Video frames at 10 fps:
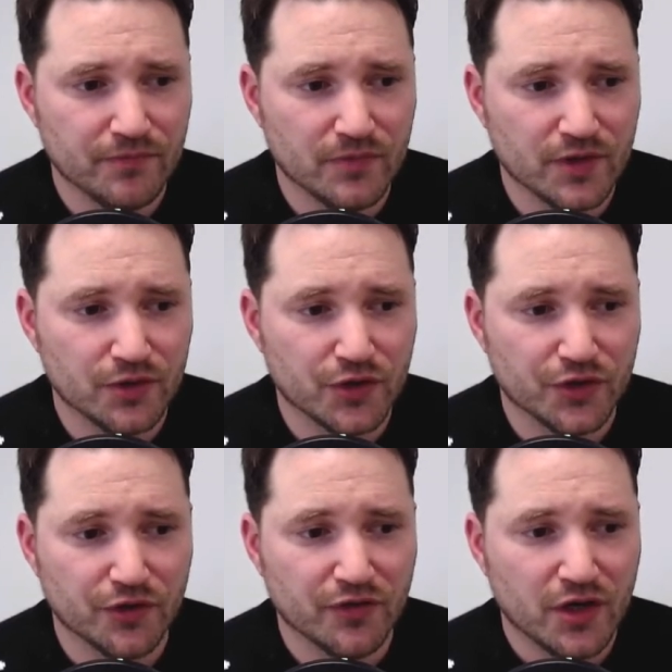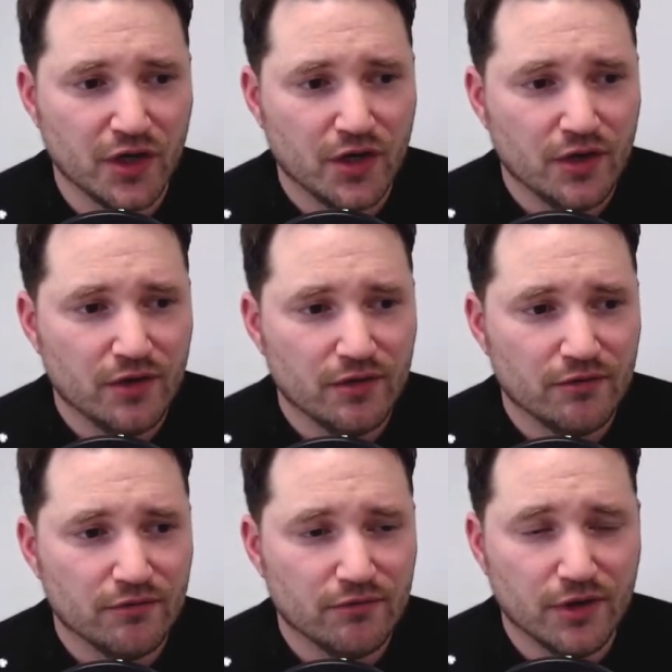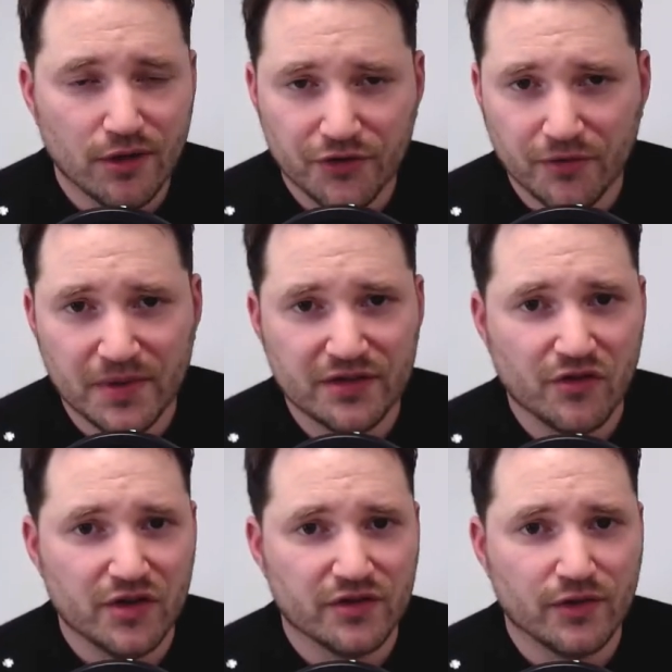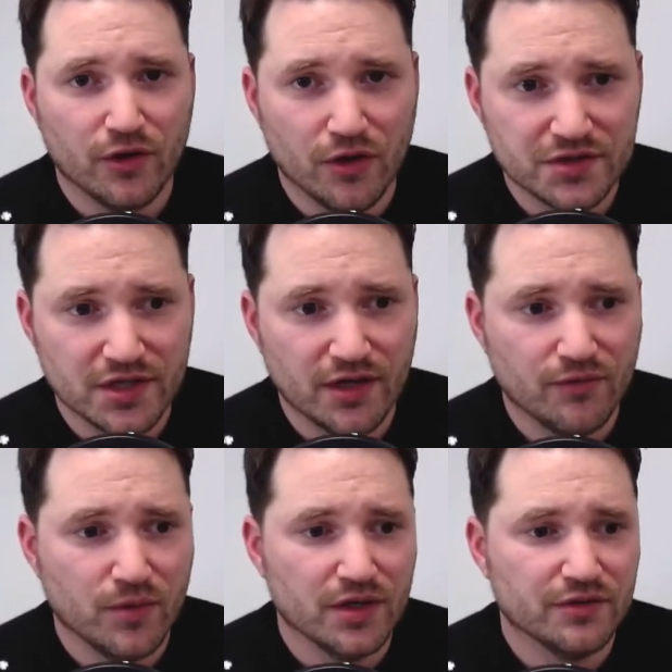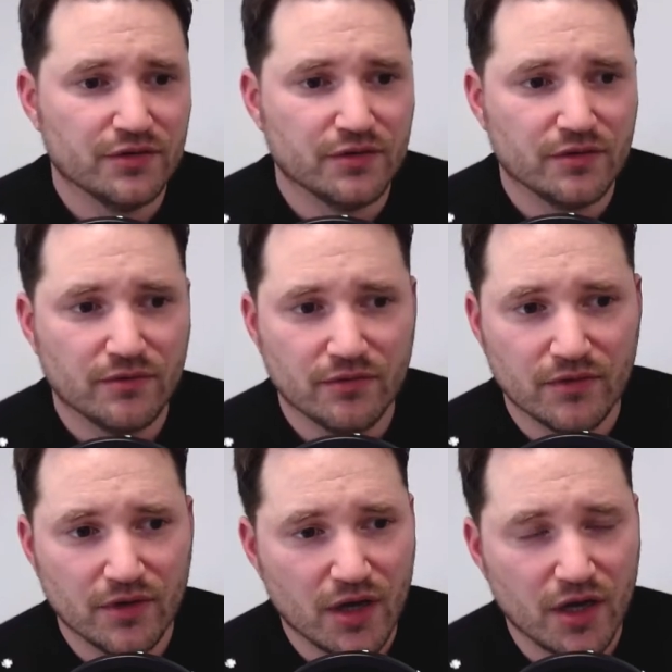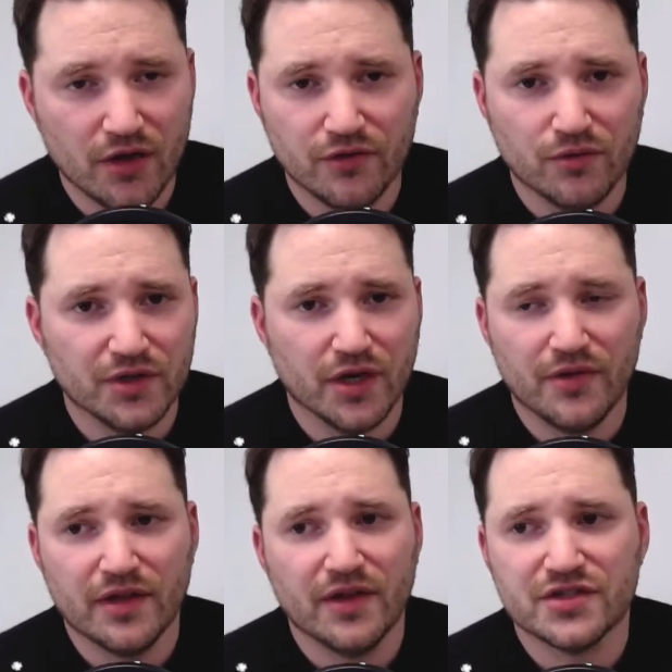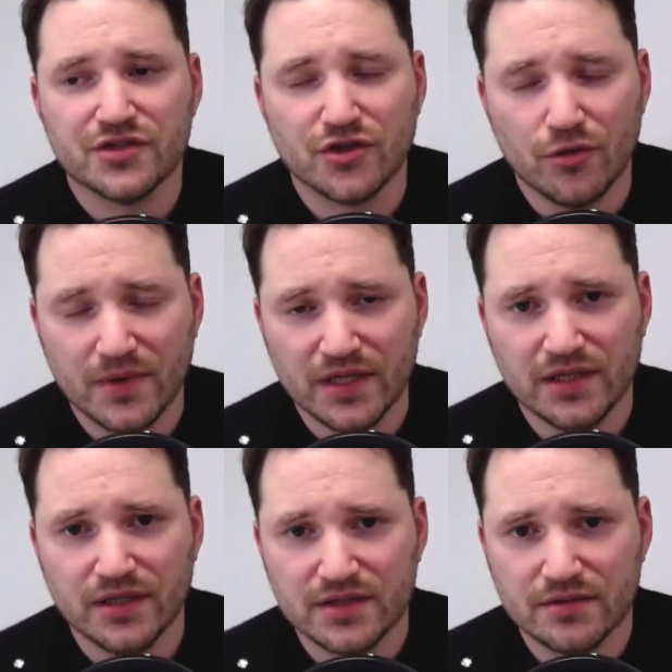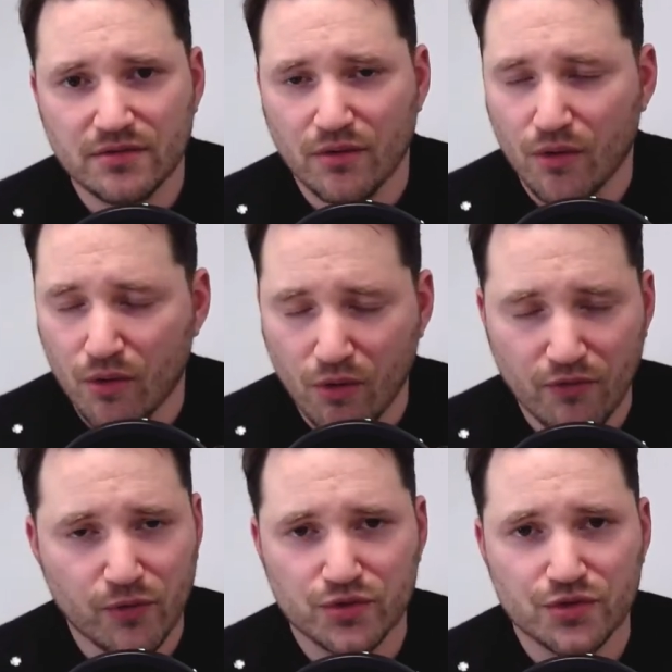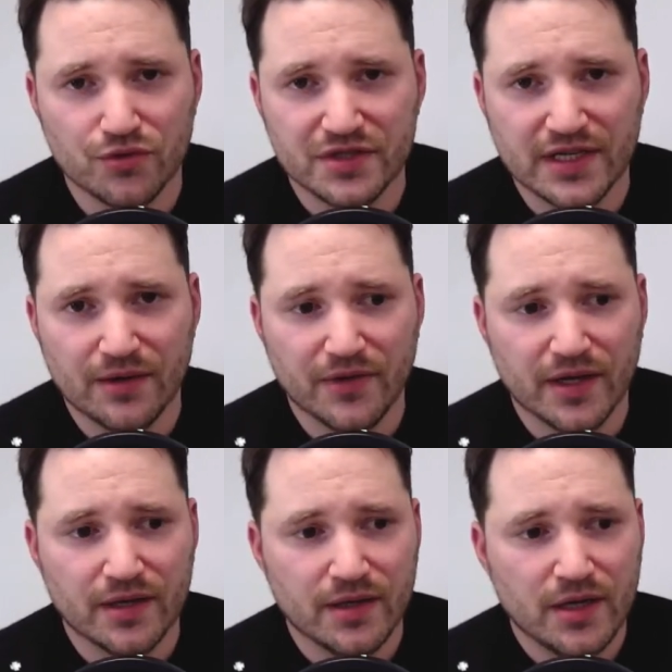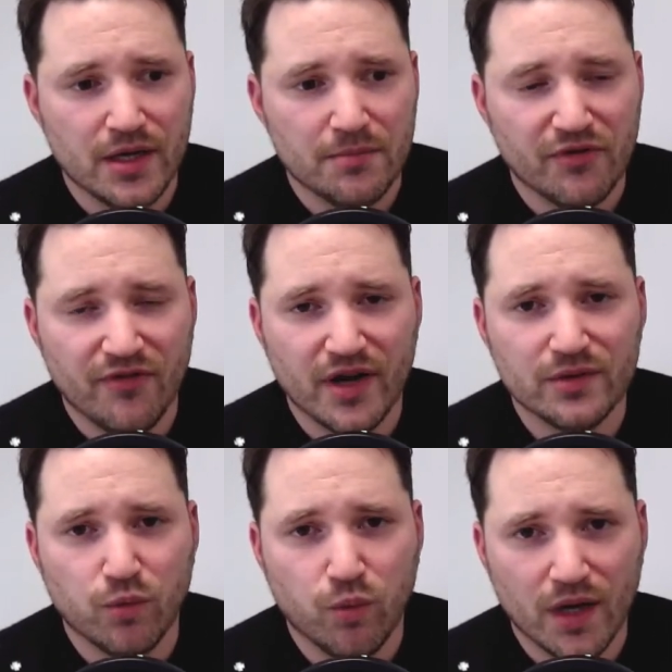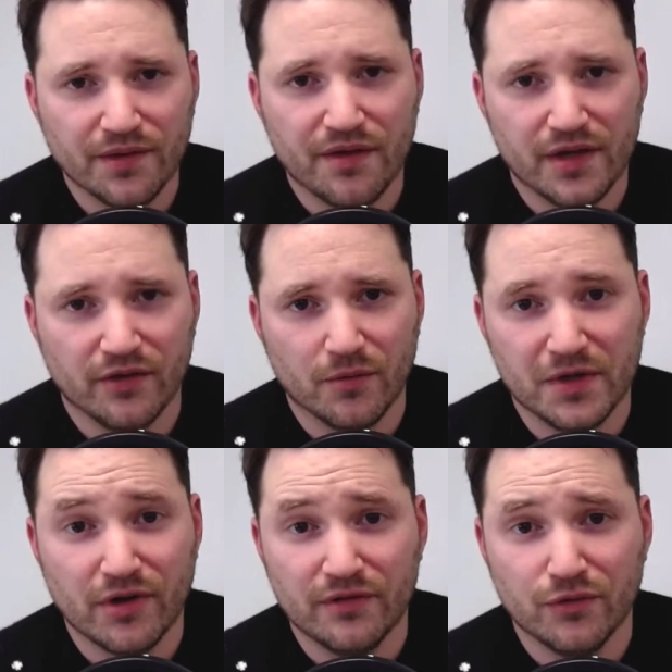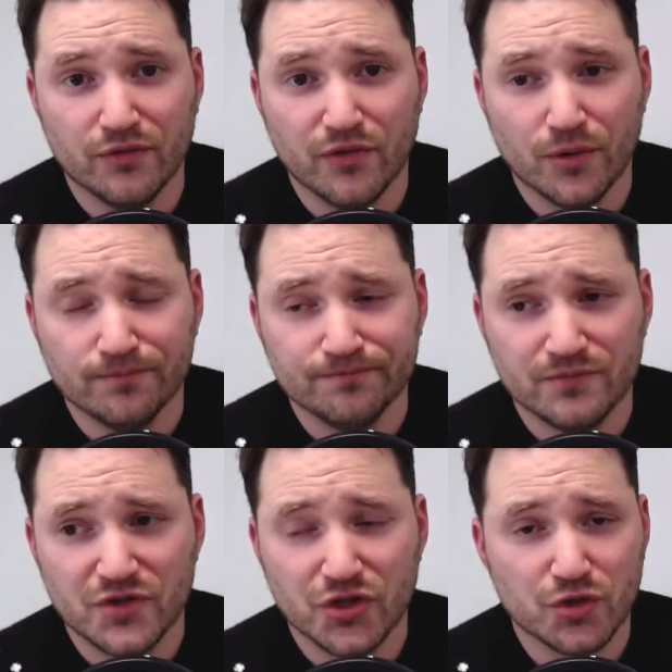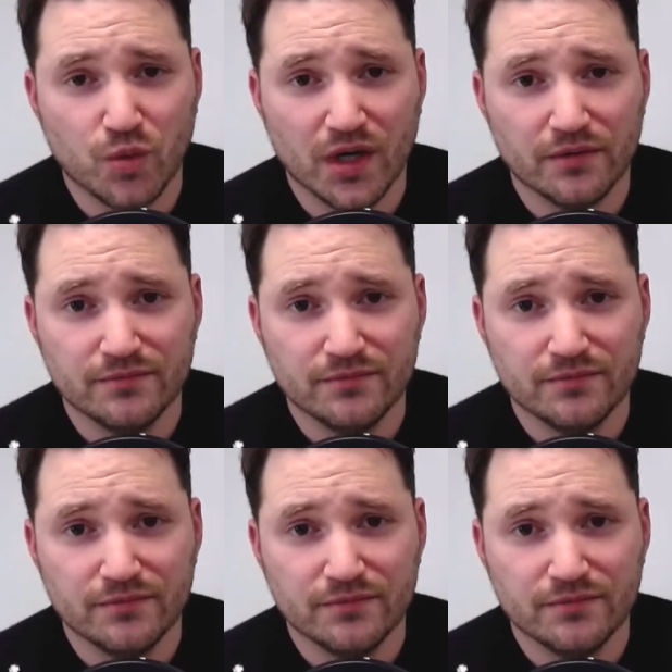you could have lost a business, lost loved ones, heard, or there's so many awful stories out there, but find one thing to be grateful for, just one.